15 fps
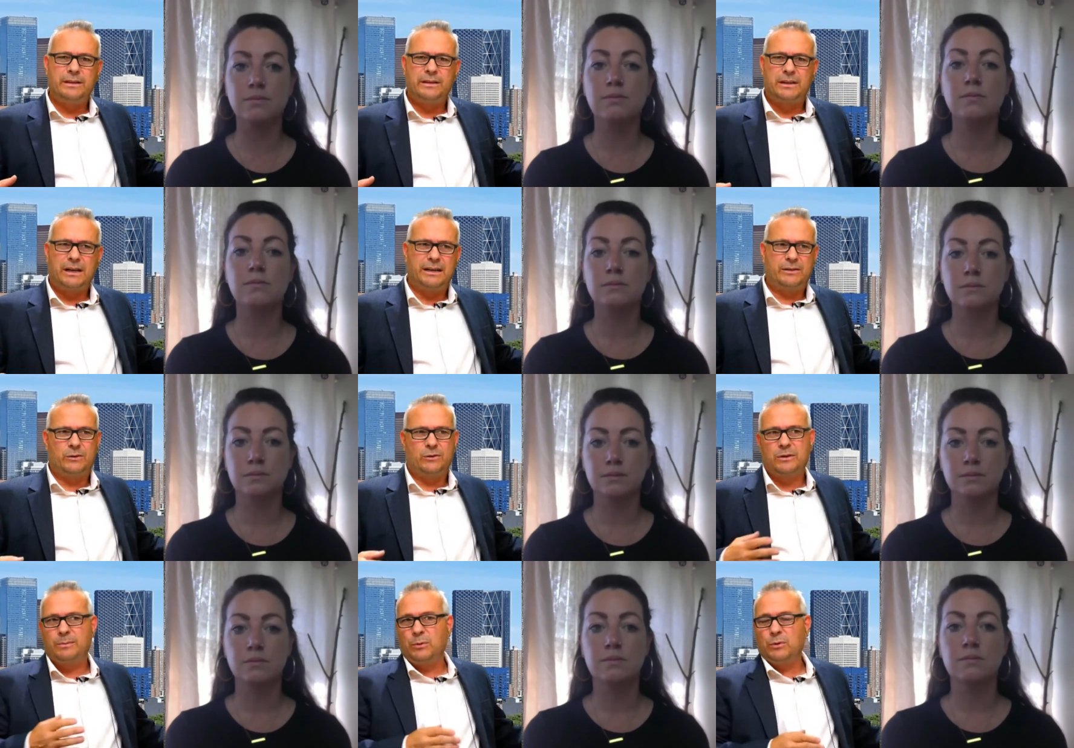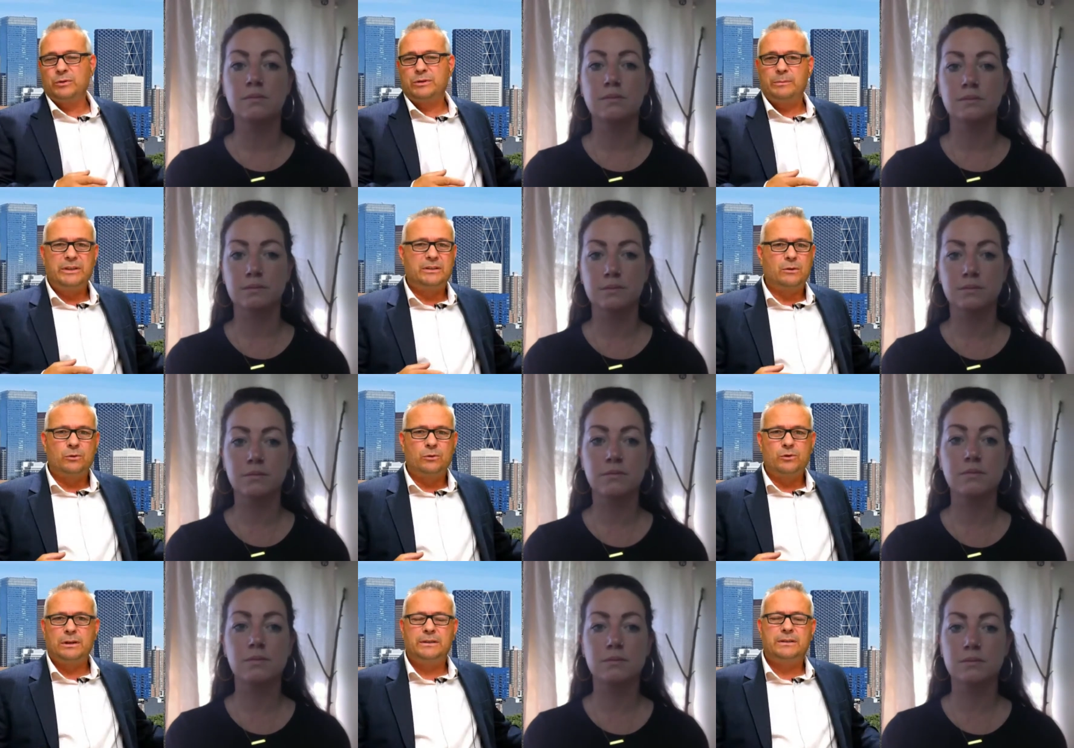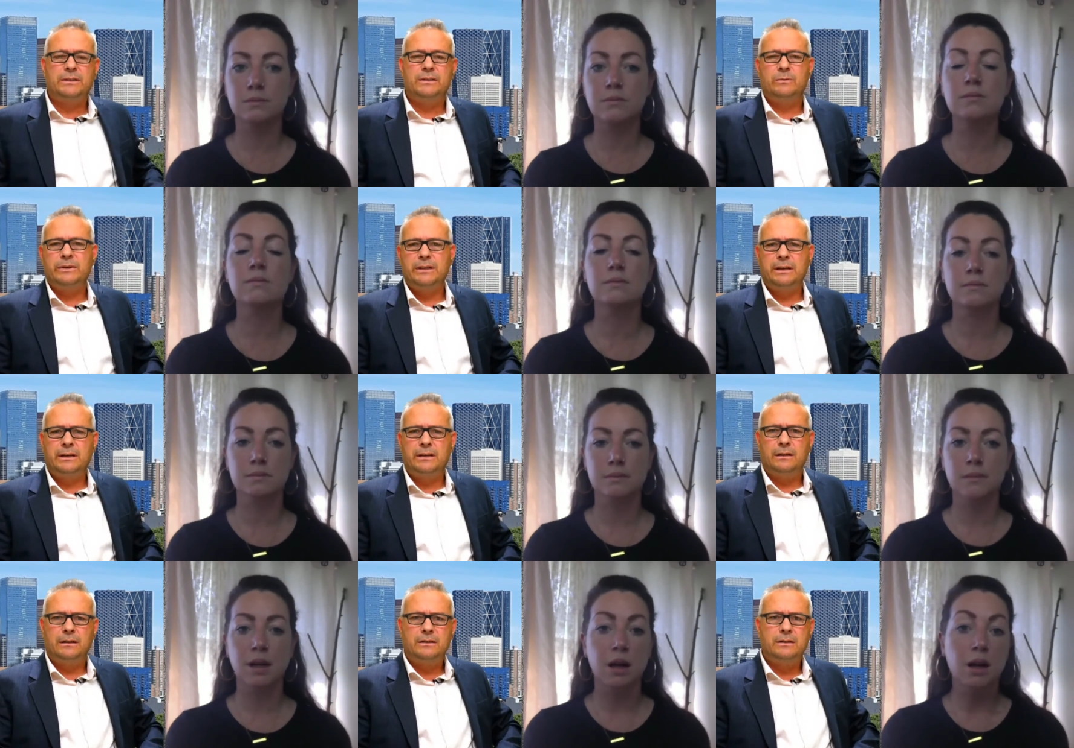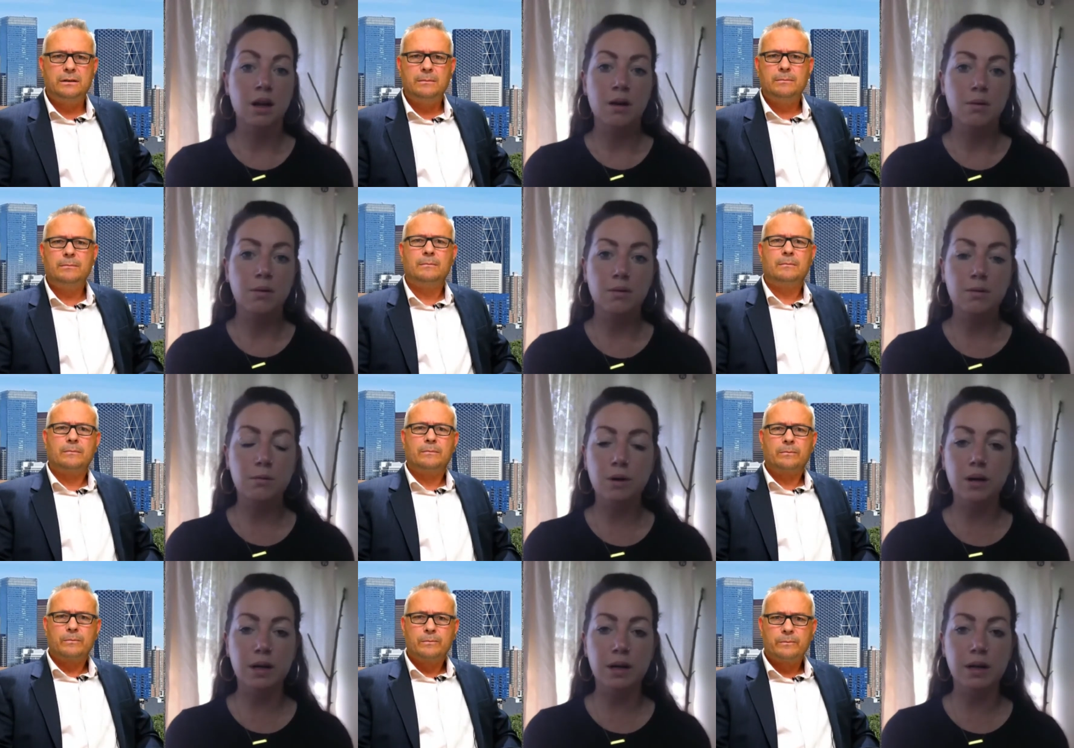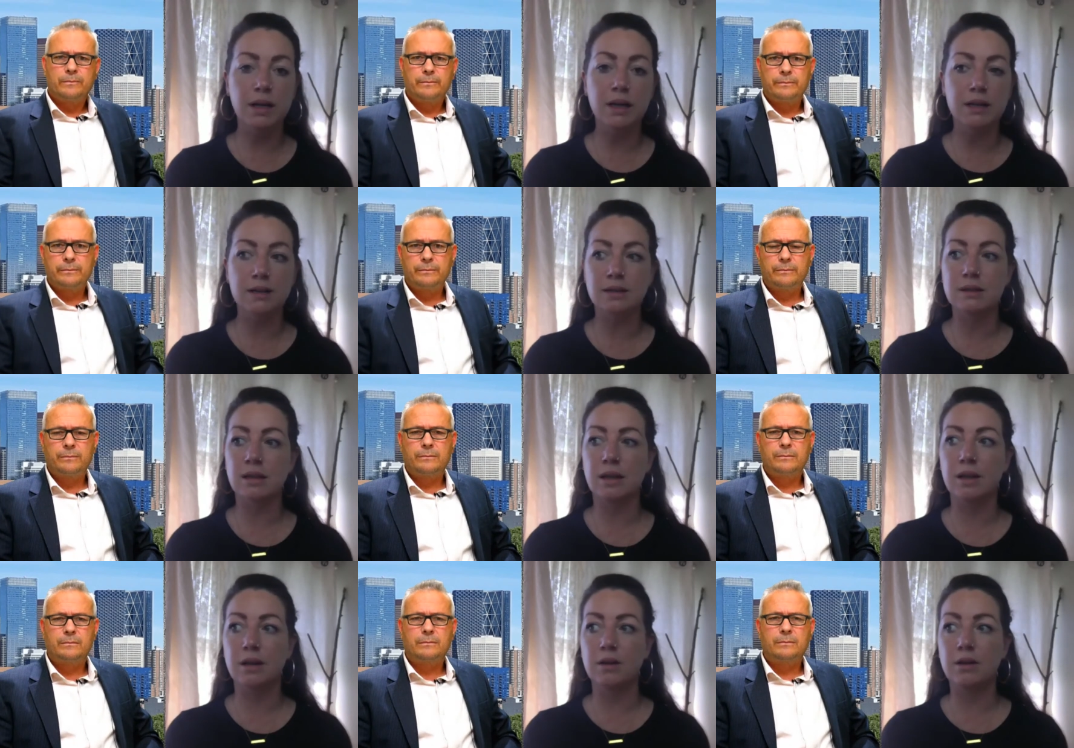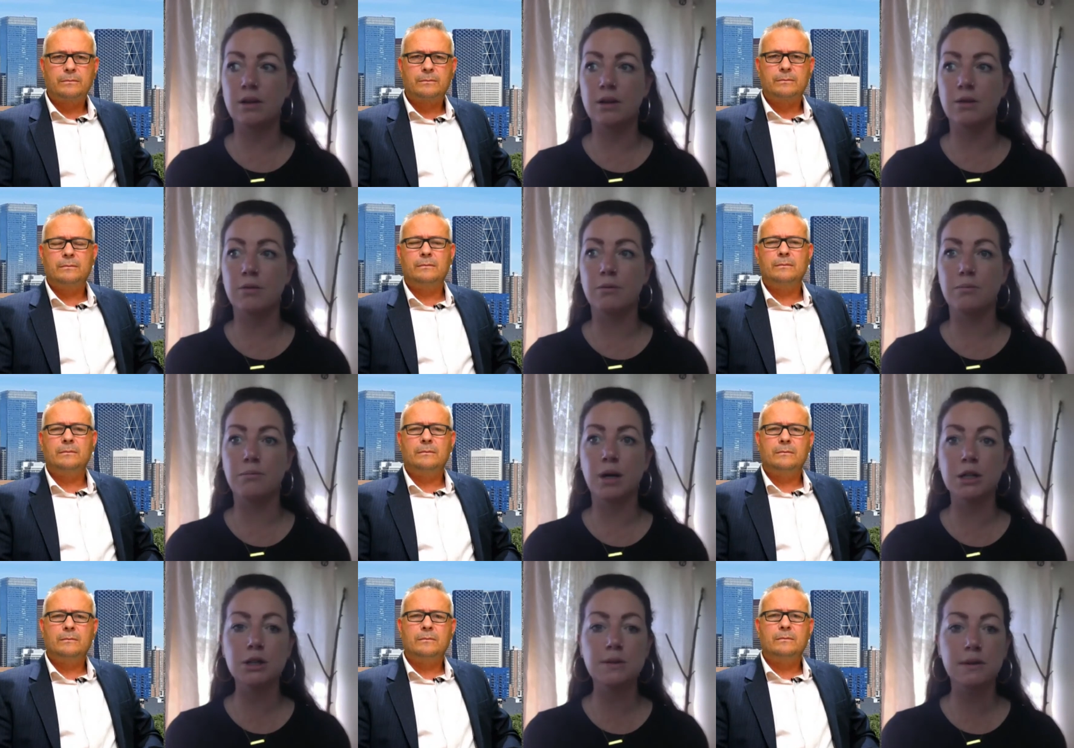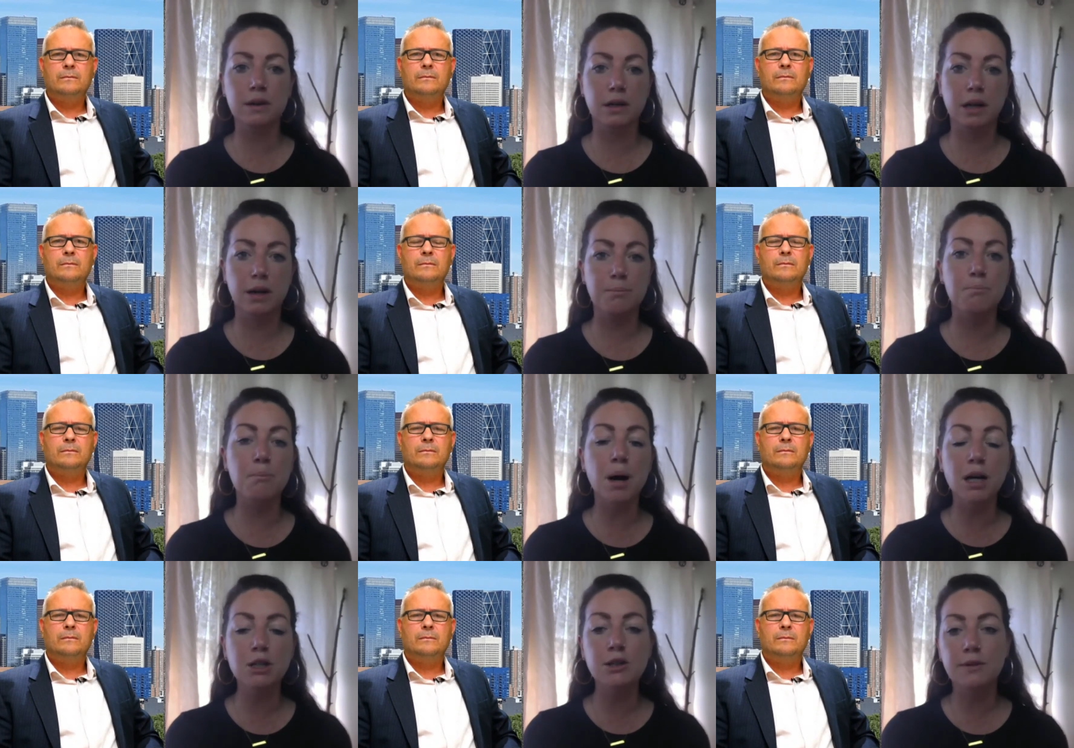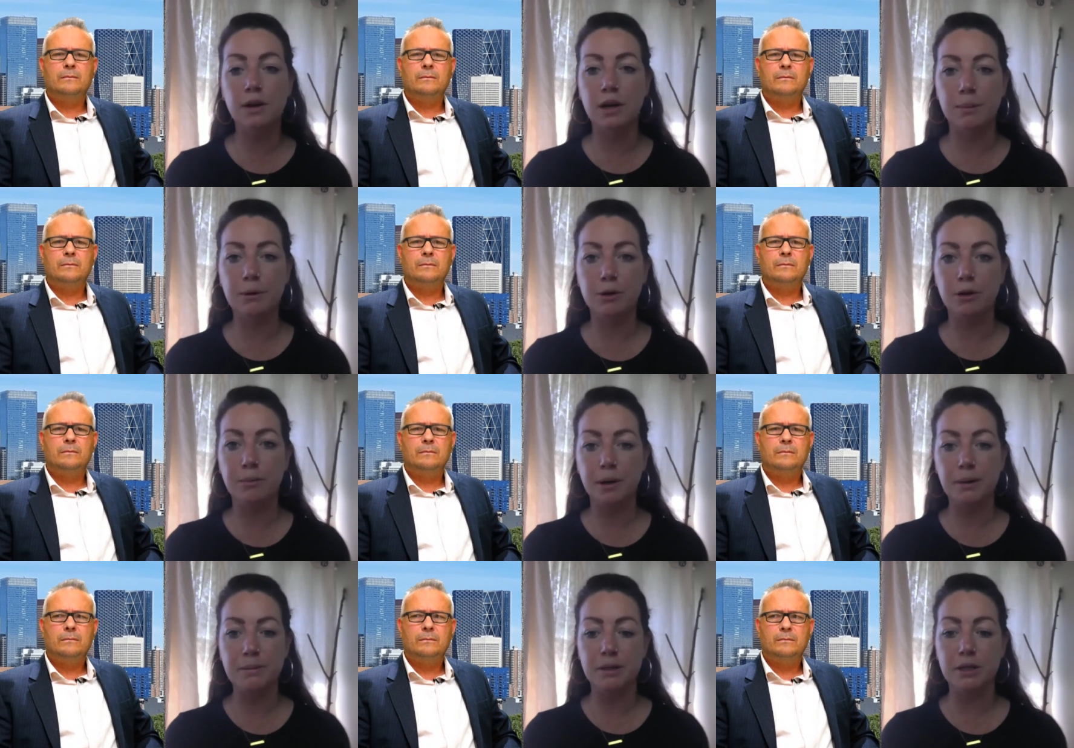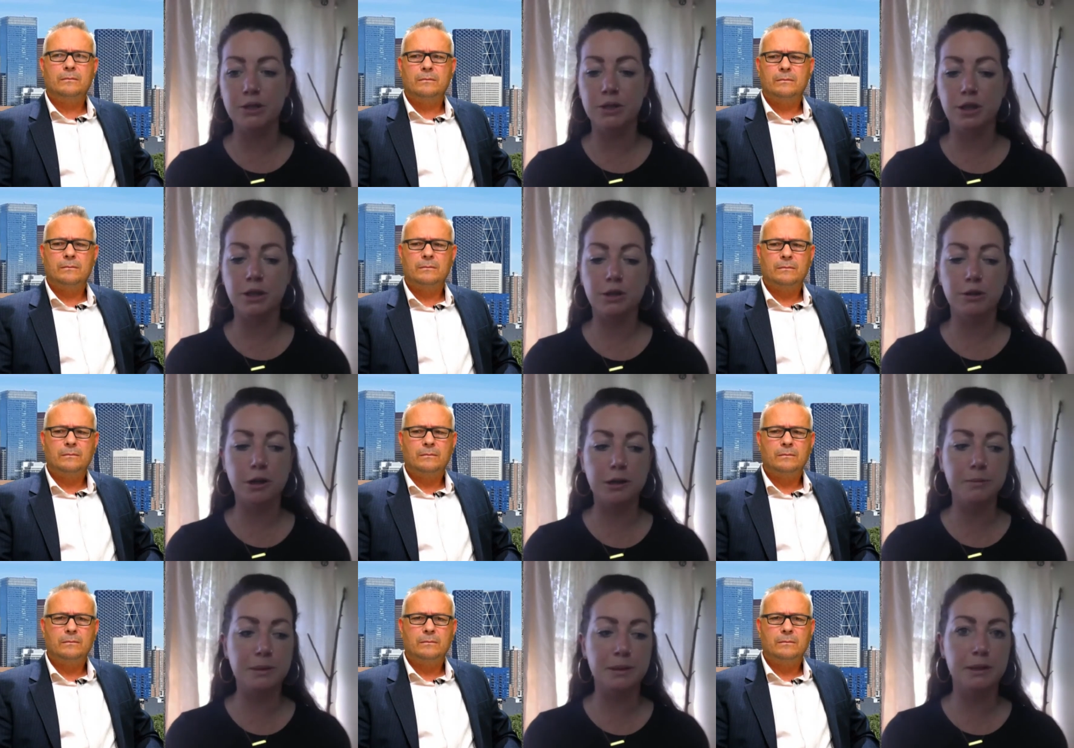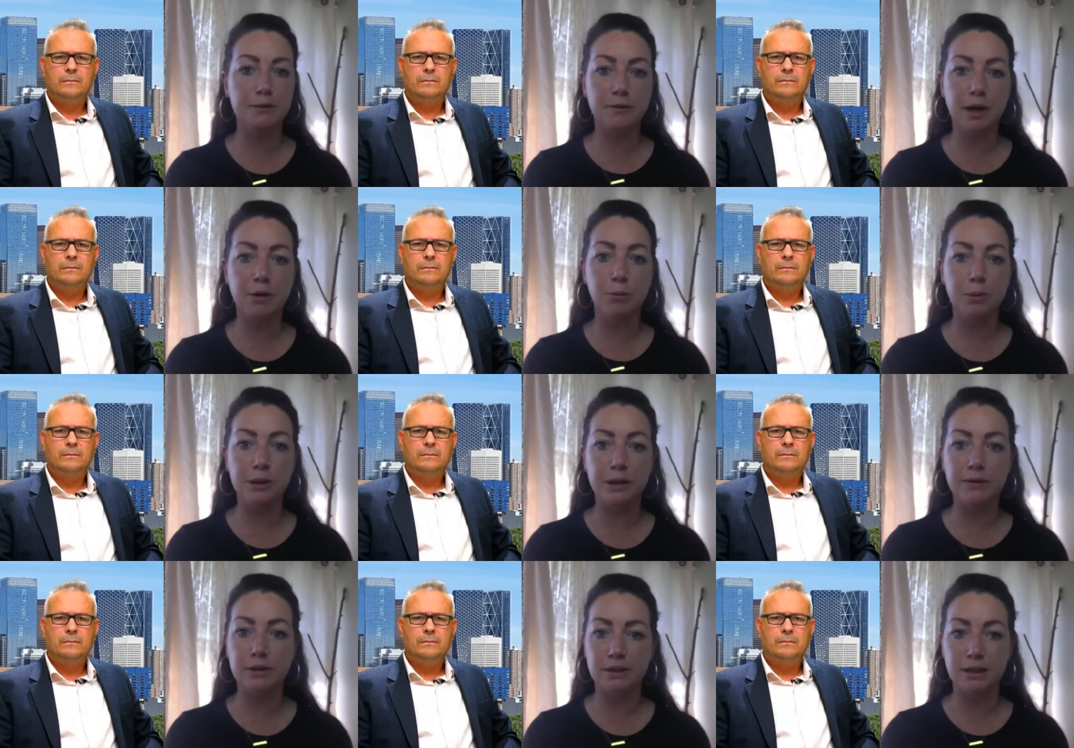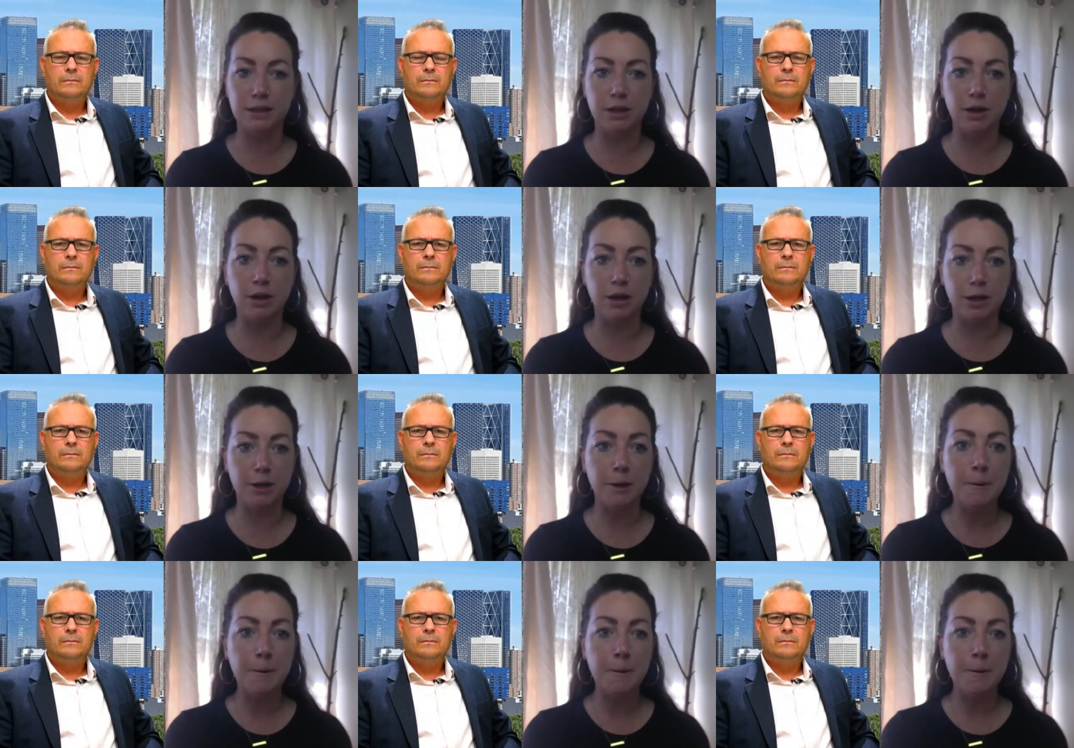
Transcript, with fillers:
Speaker 1: guys are supposed to be socialists is ridiculous.
Speaker 2: Well, it is. Like, you know, much of our much of our immigrant population are incredibly devout believers in God.